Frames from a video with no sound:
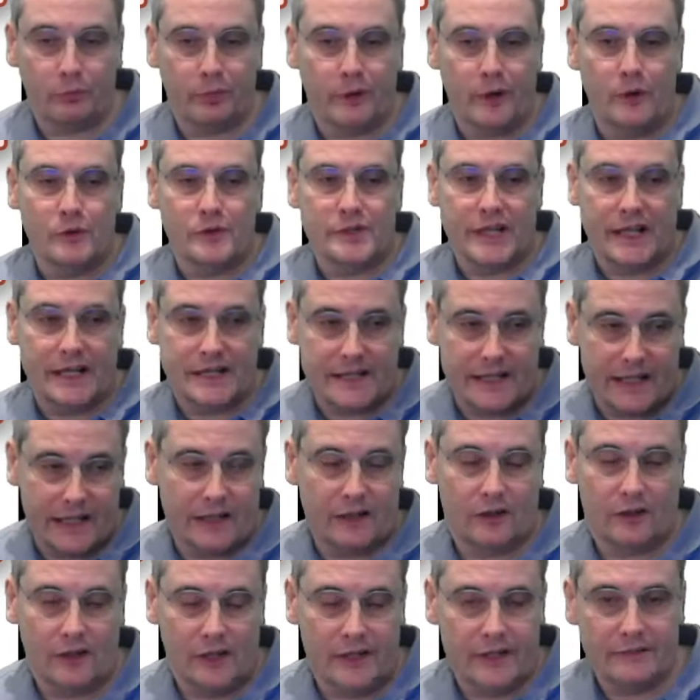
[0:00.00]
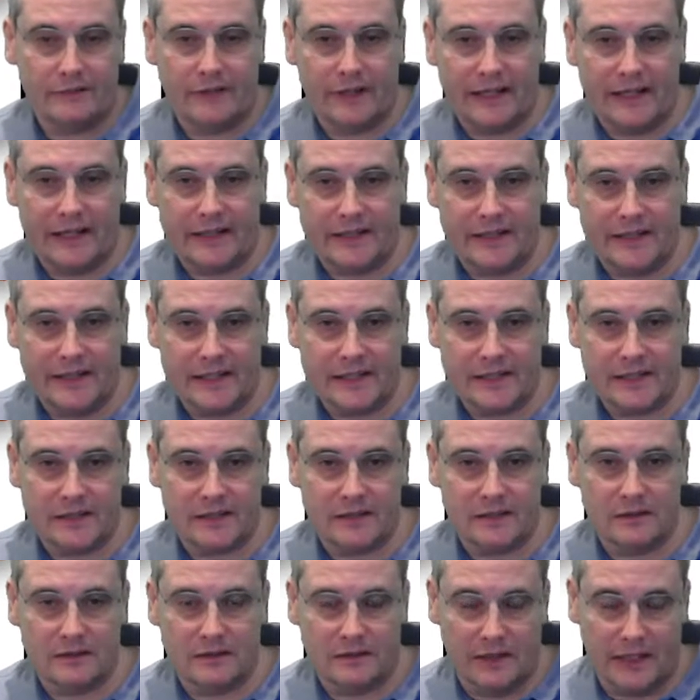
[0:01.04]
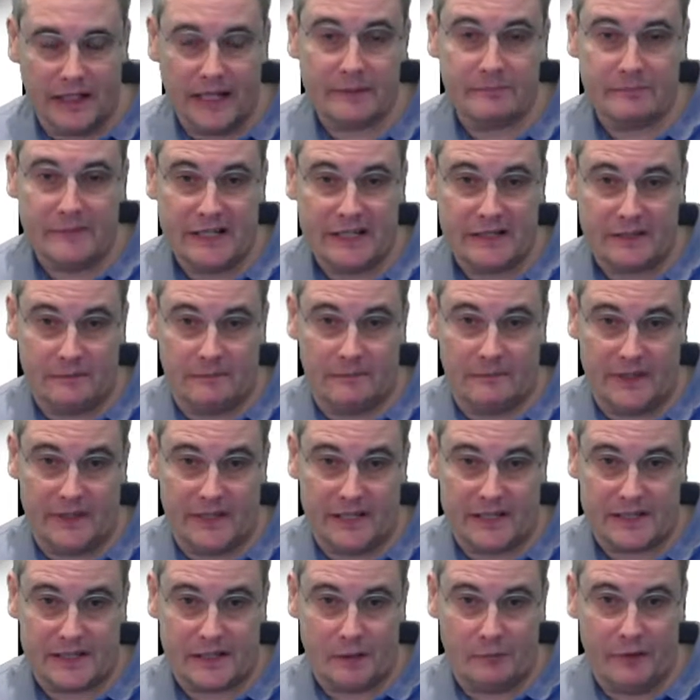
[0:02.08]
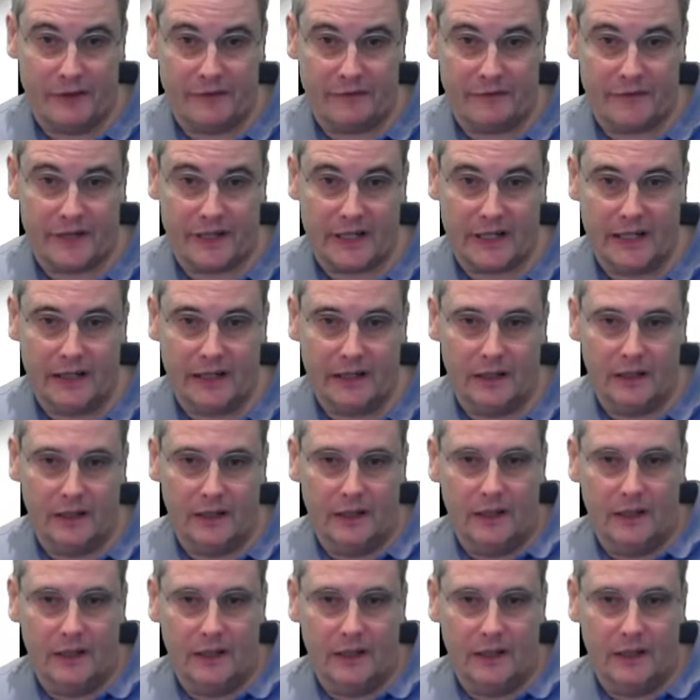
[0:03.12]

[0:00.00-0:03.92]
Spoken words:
process then kind of led me to this epiphany,